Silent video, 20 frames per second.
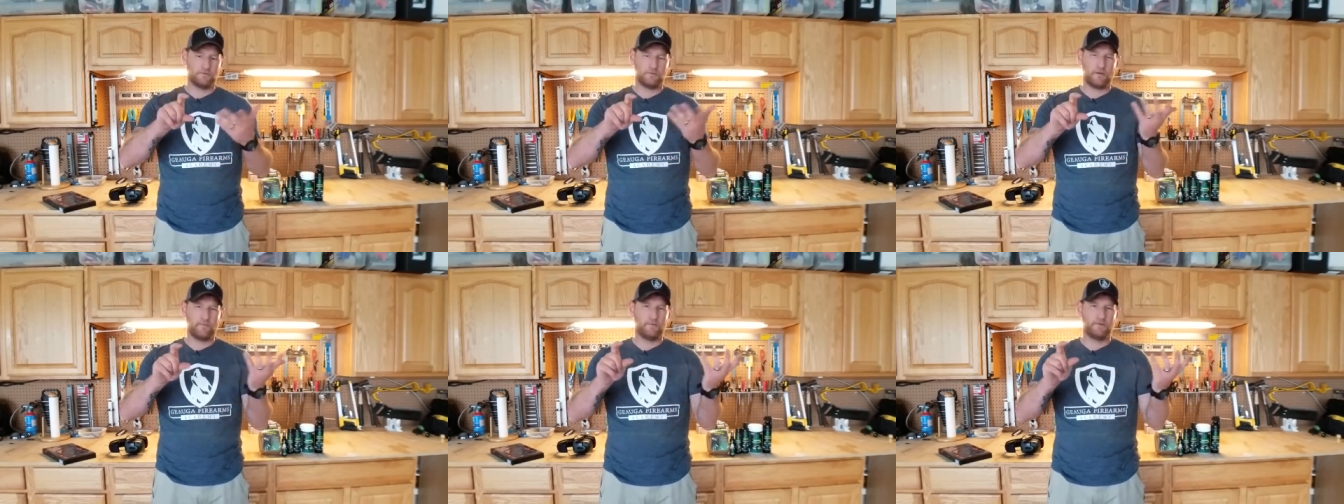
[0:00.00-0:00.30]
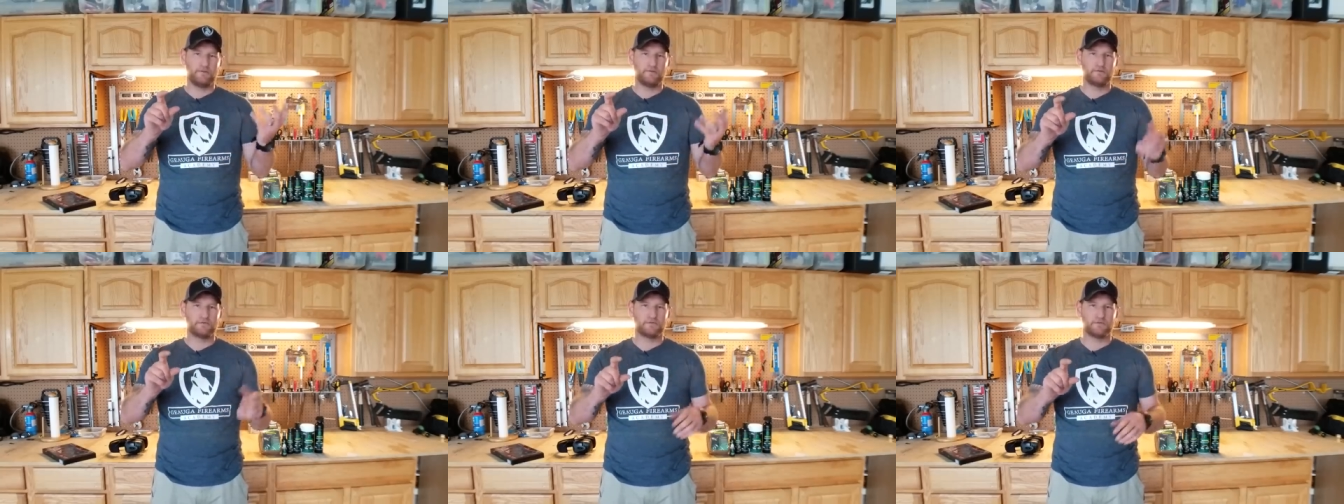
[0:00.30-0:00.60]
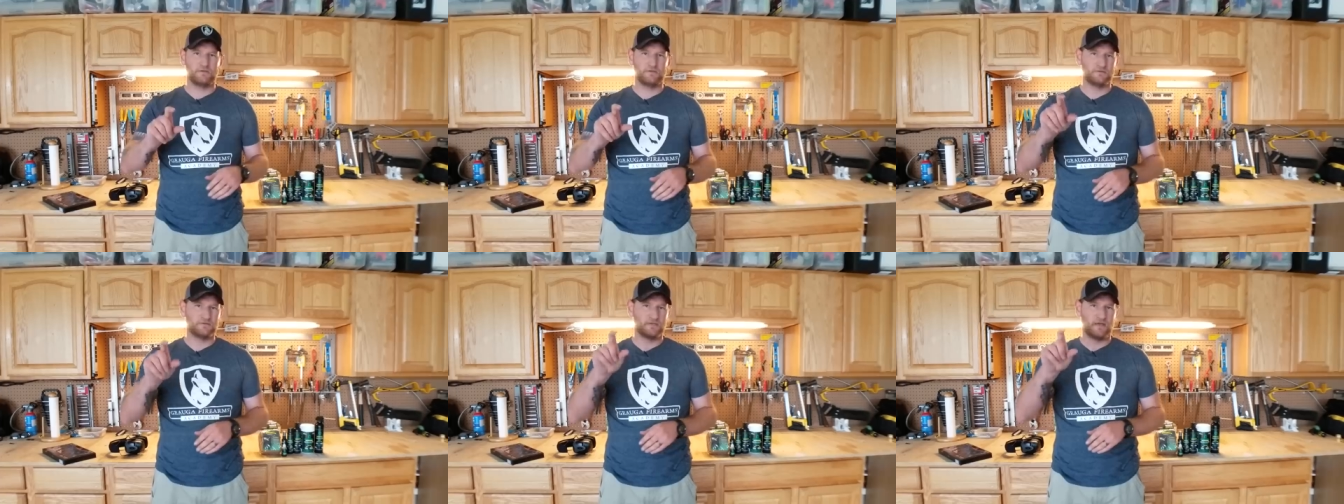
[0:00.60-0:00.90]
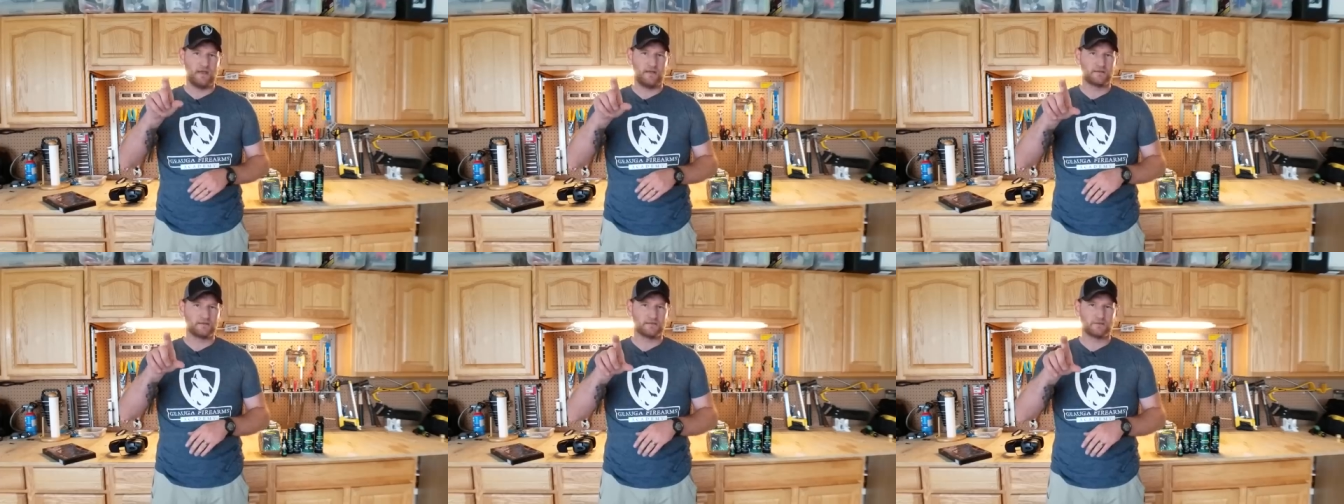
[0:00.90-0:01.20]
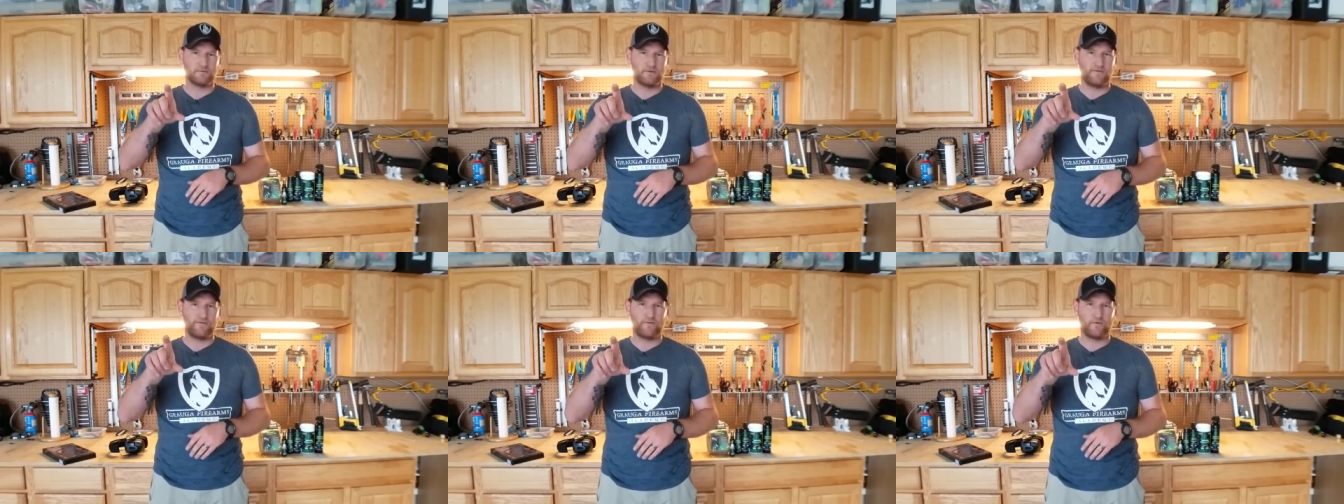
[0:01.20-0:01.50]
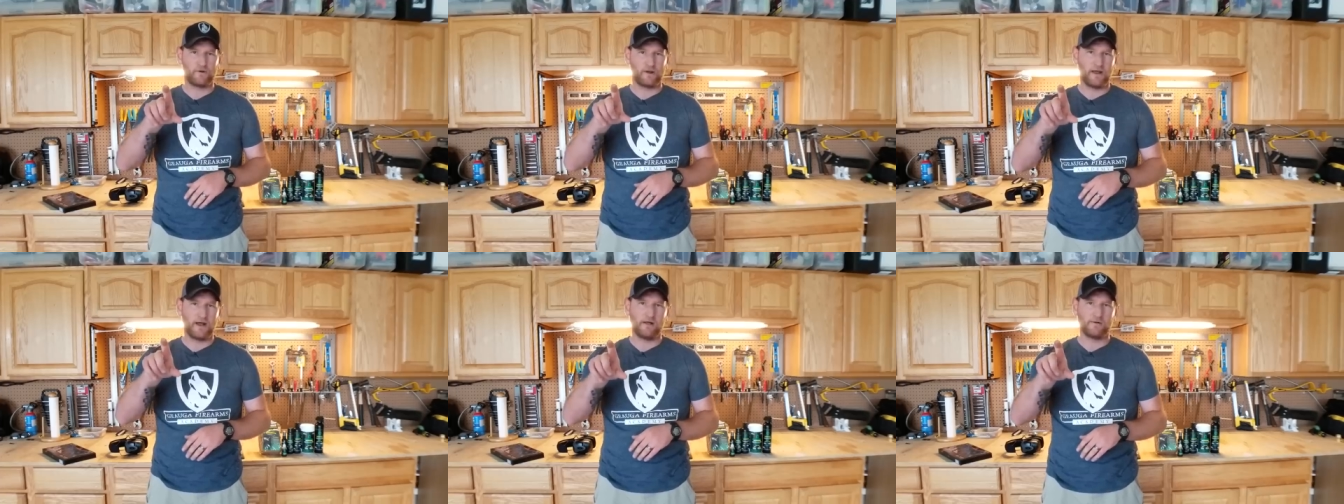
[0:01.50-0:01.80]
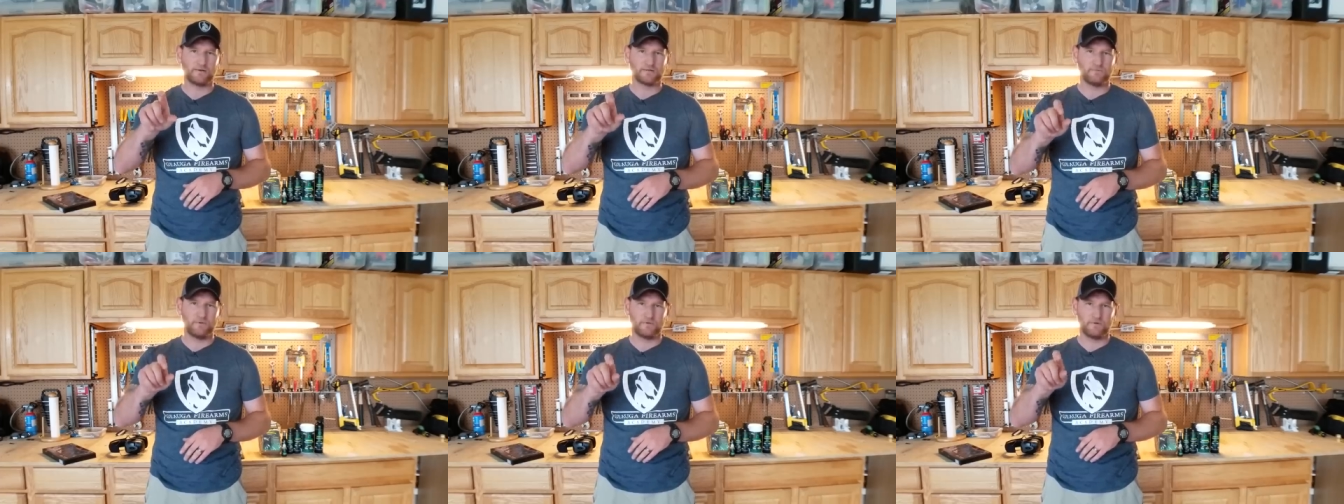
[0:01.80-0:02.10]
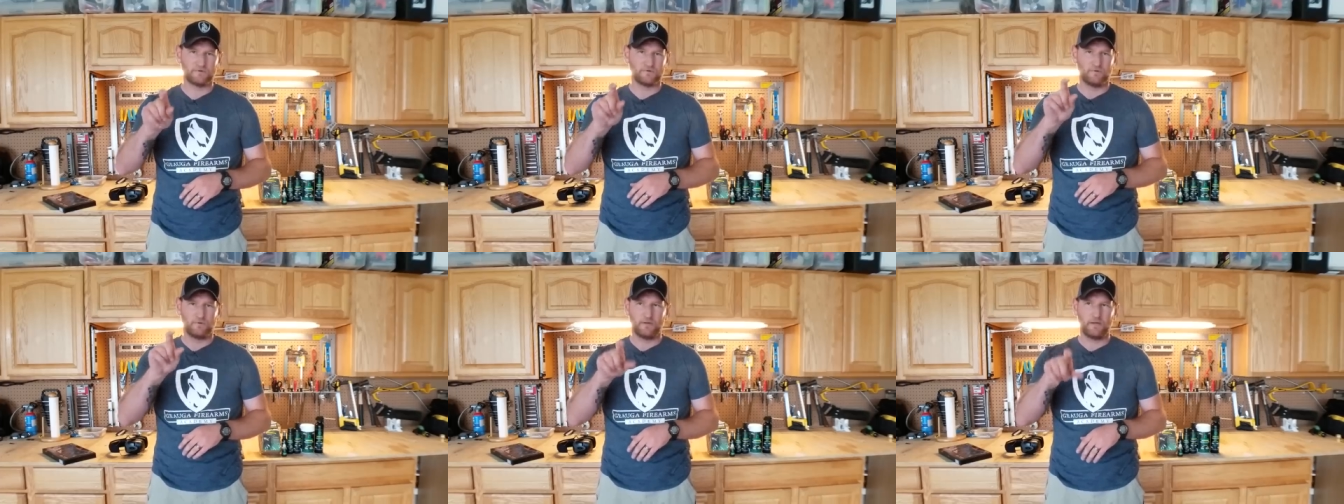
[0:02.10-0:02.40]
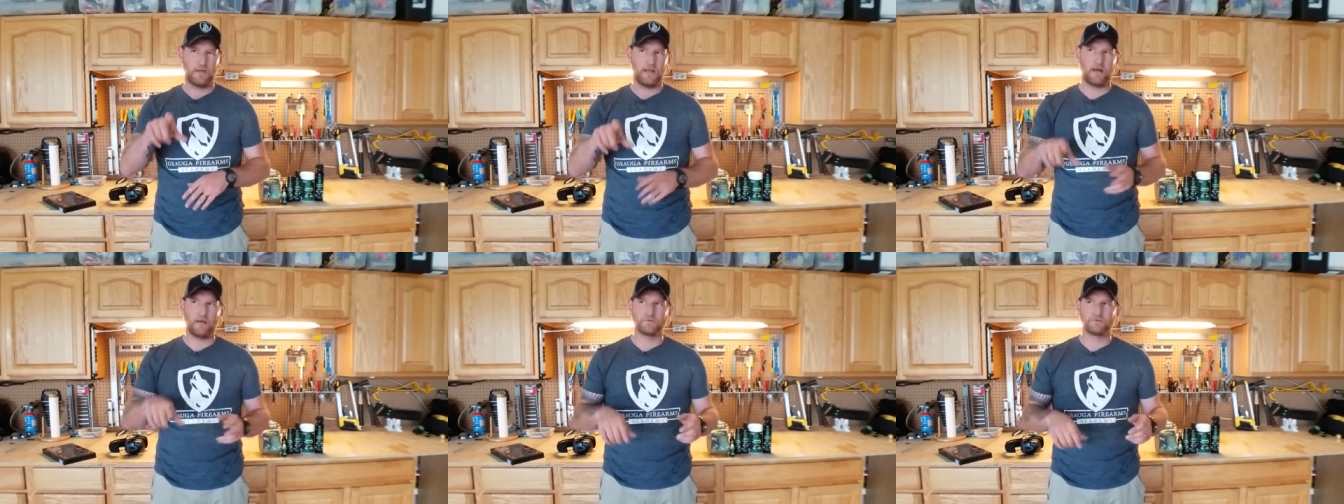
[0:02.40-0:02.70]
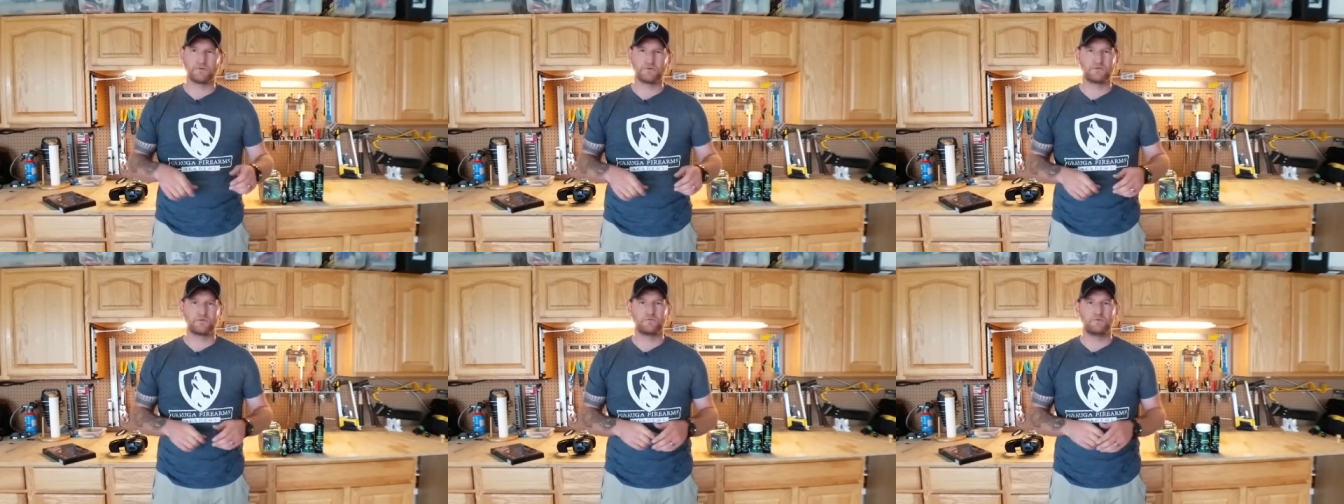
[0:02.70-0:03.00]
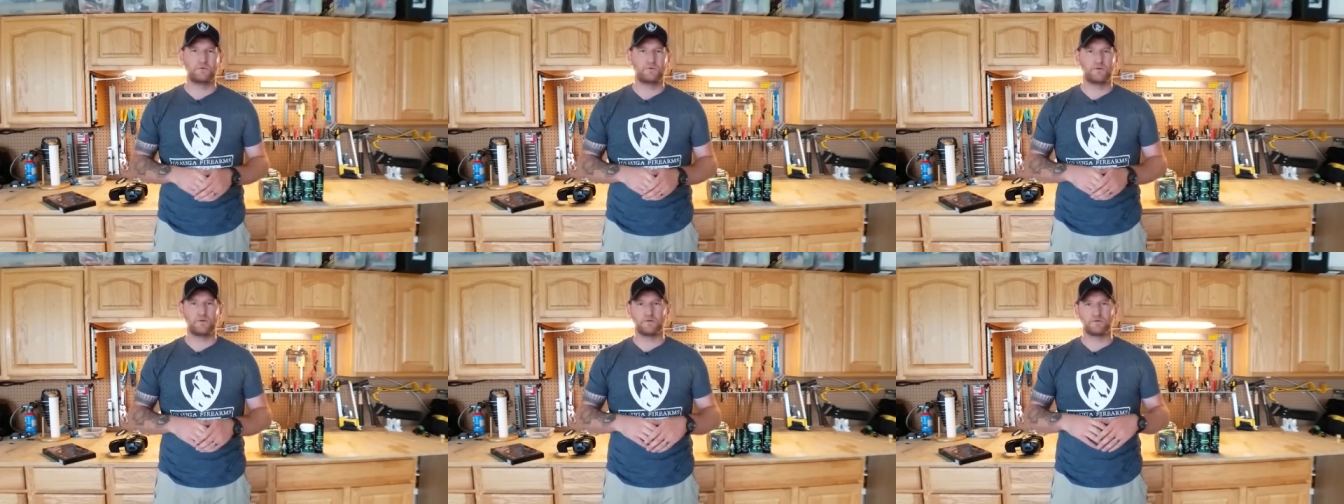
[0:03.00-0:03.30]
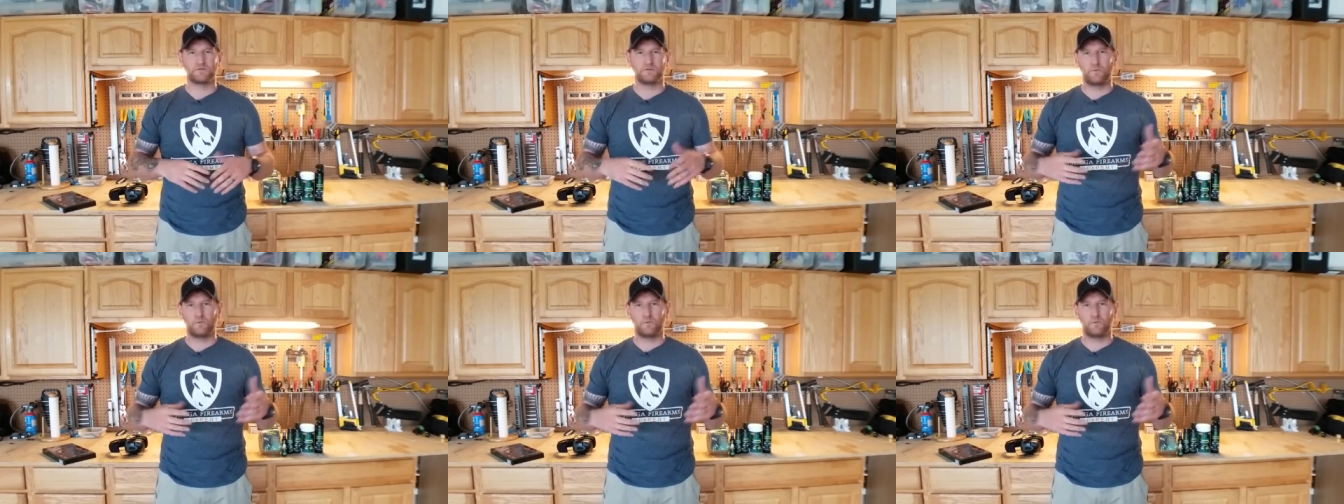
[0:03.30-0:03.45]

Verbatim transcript: I mean, you, you say it's three or four dollars, but there's only an ounce or two in there.